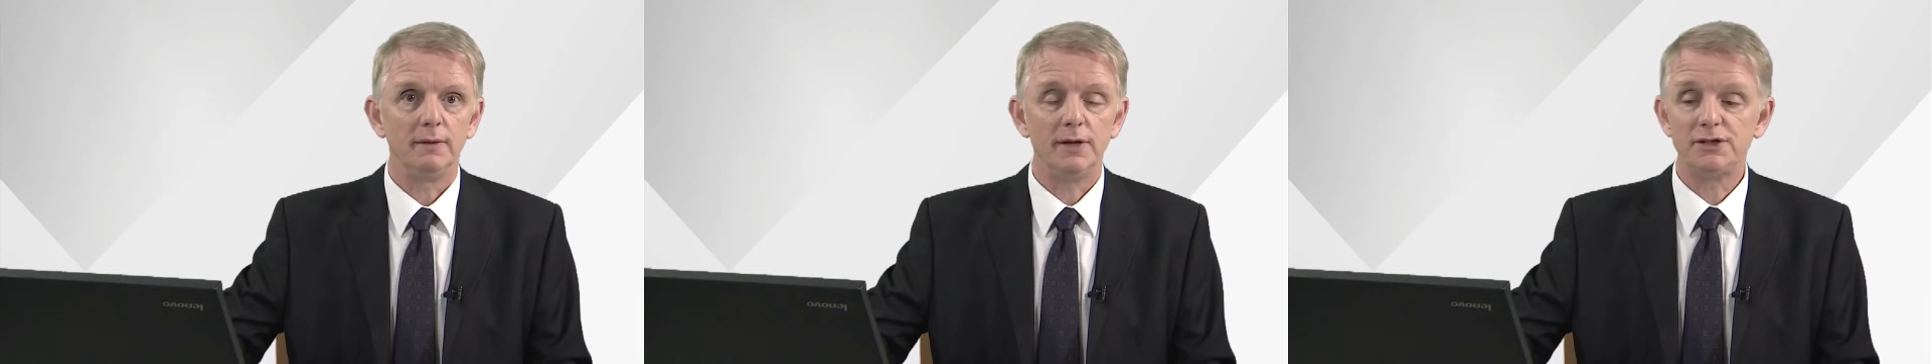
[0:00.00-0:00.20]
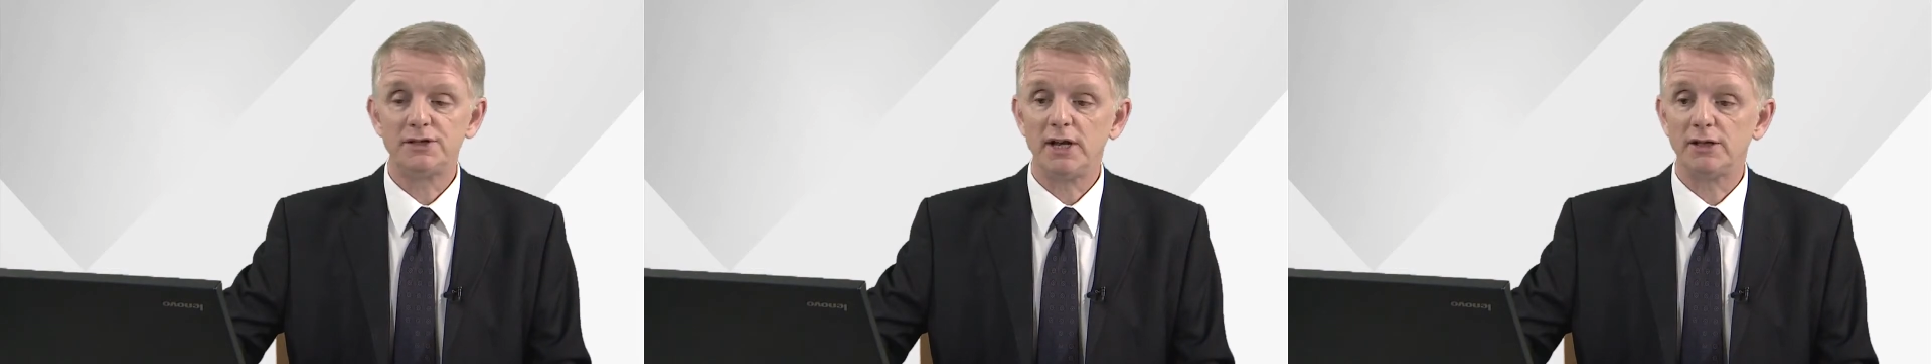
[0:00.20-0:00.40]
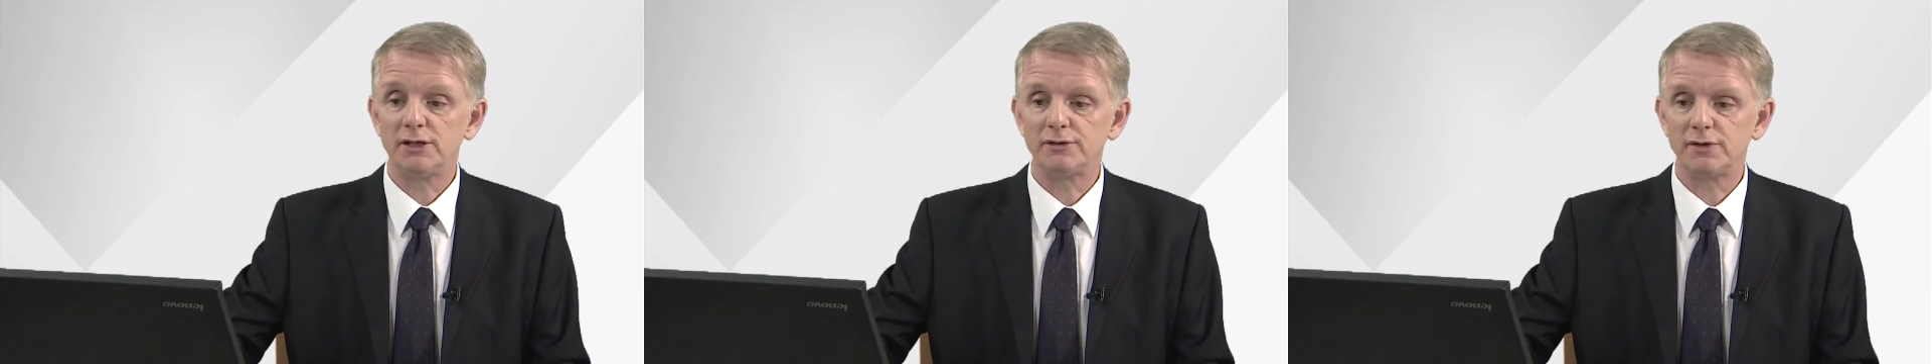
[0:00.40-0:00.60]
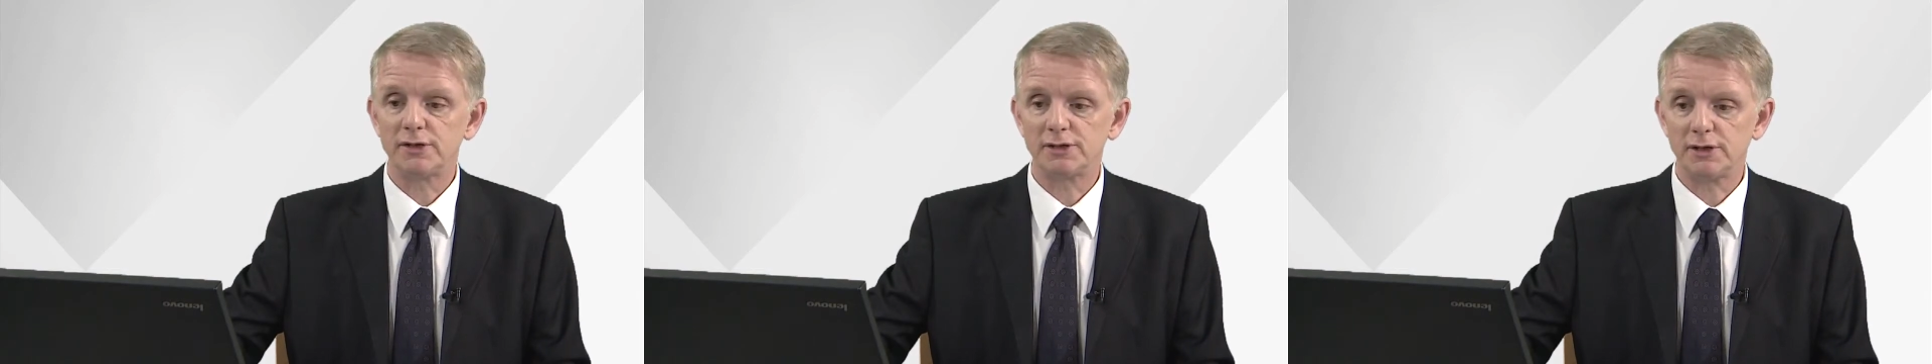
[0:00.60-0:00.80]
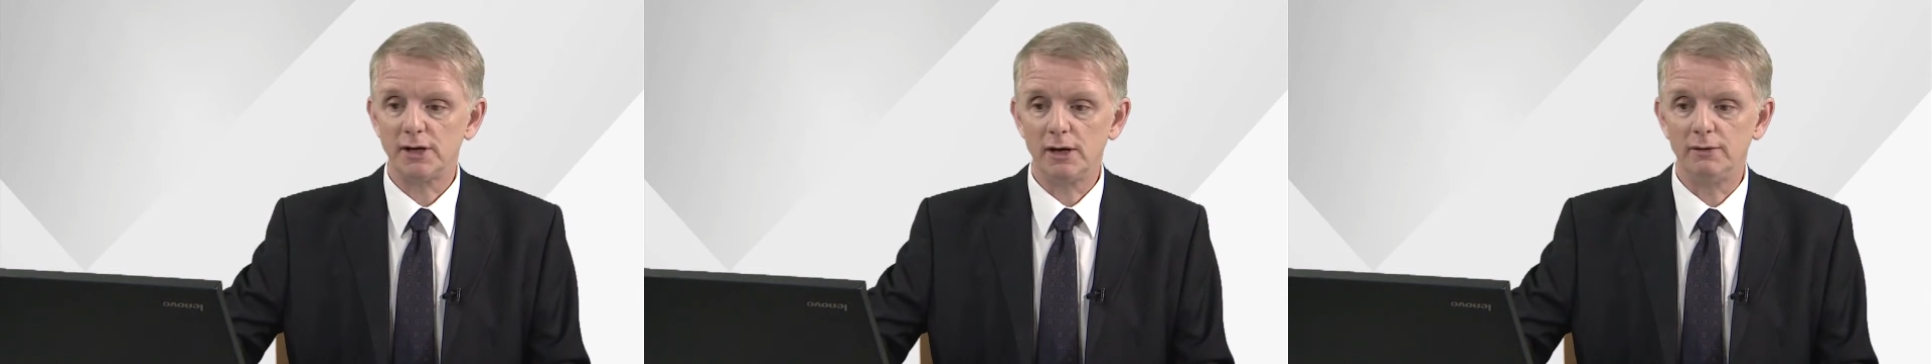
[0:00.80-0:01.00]
This stands
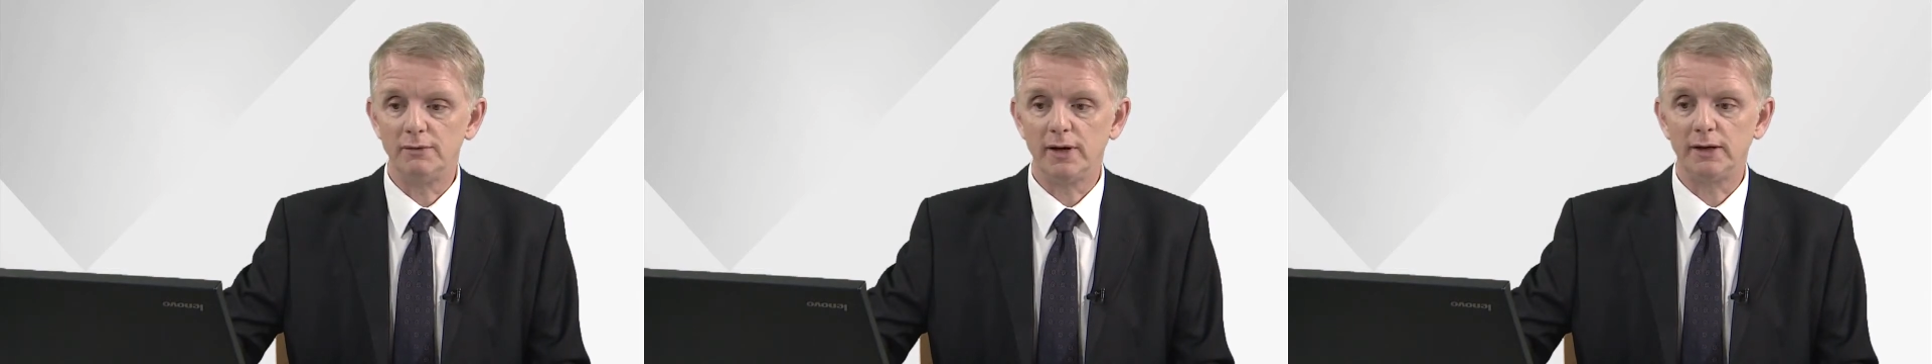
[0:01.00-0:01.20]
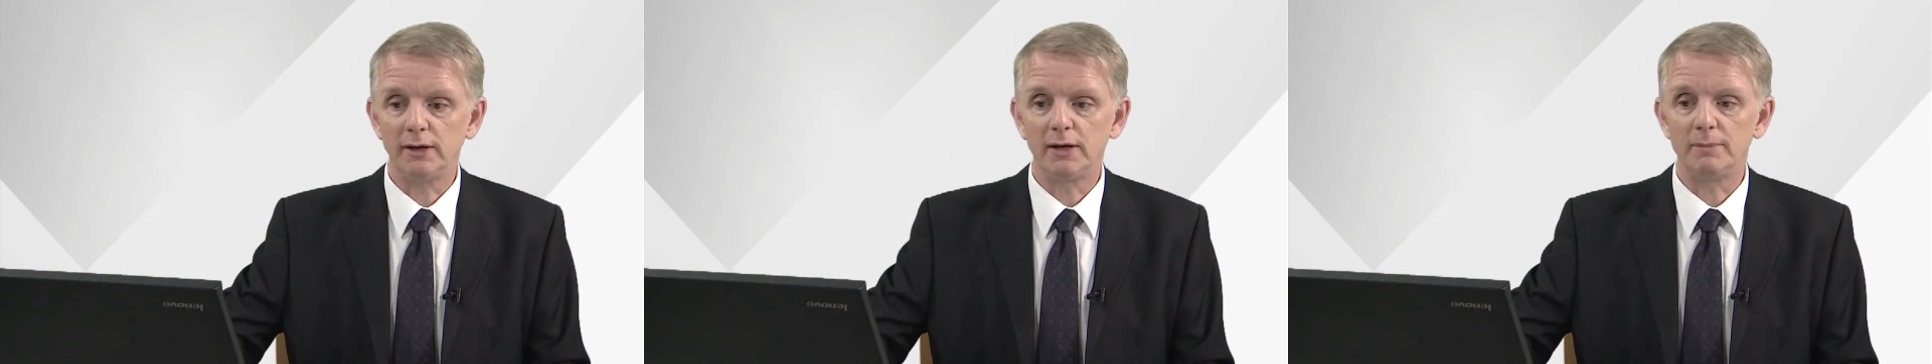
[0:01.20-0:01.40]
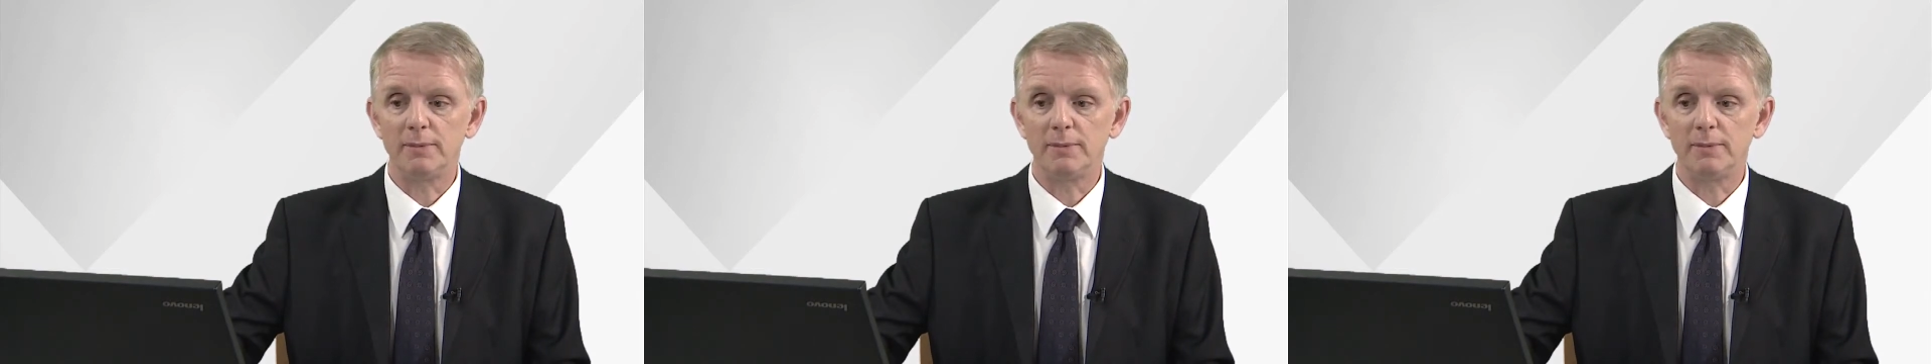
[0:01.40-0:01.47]
for slow vital